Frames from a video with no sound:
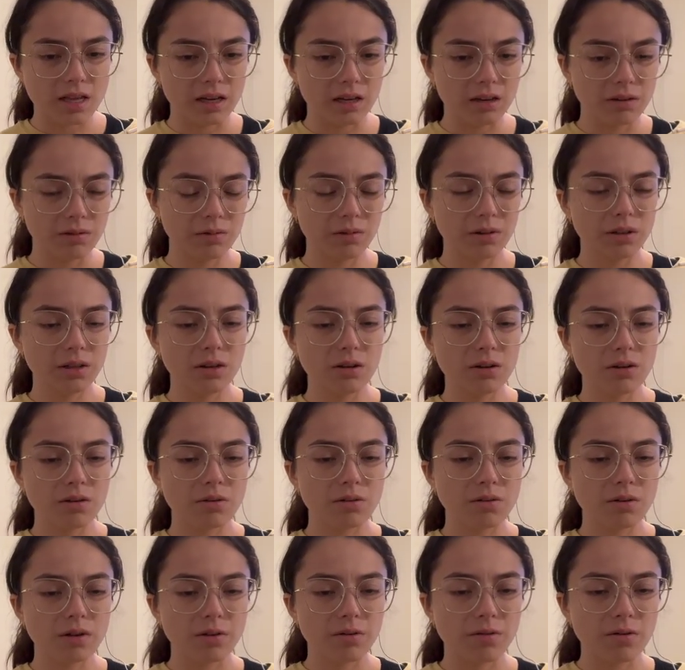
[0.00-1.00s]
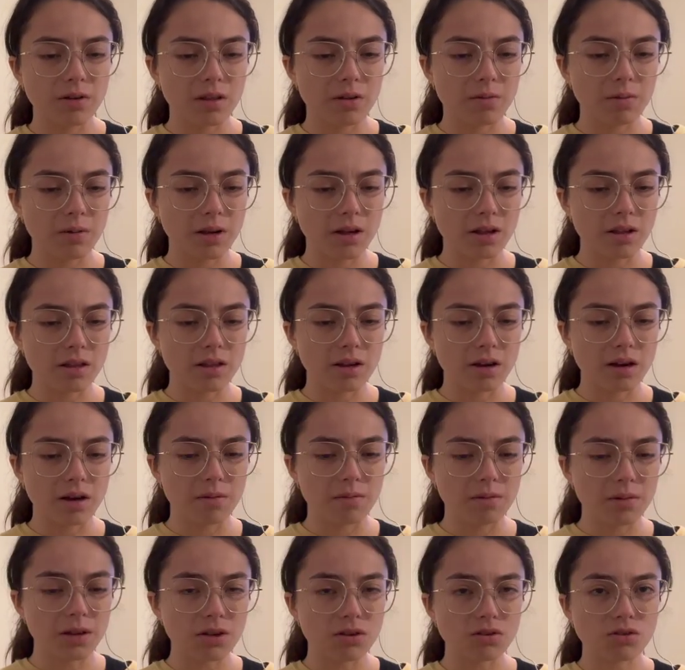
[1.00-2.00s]
I don't really know if it's because
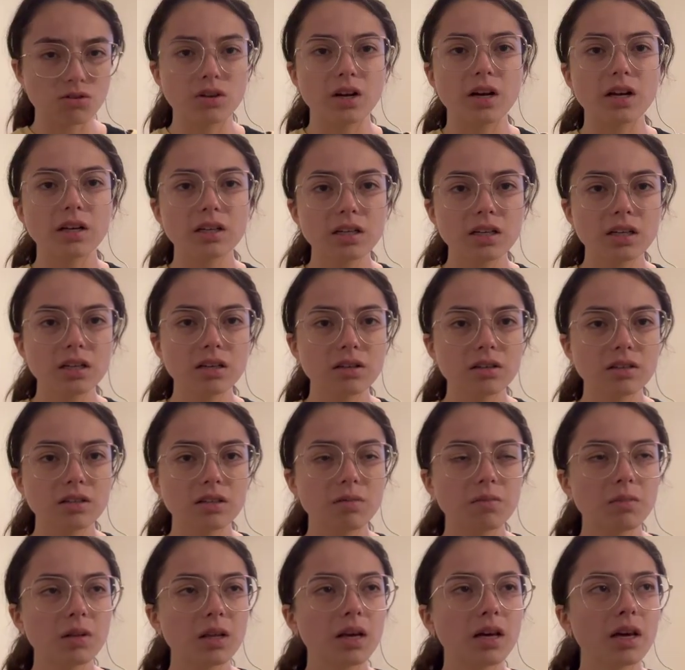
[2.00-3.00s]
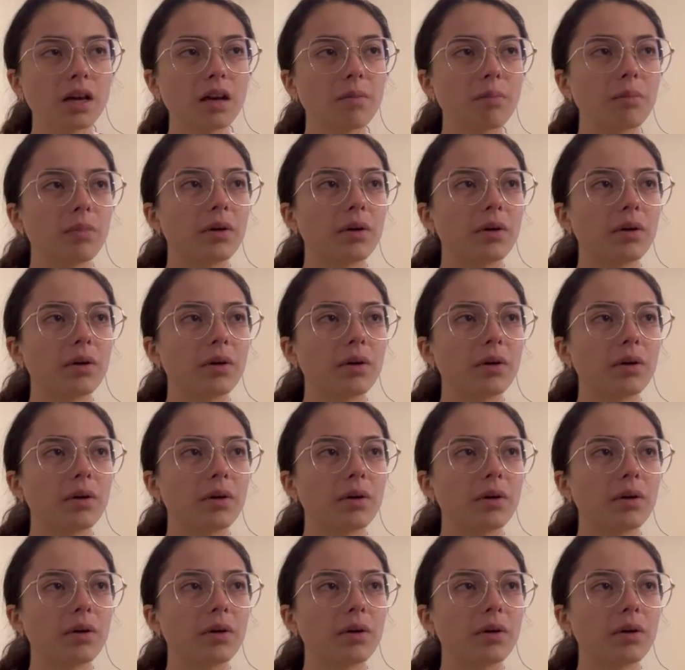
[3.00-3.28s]
I'm distracted or something,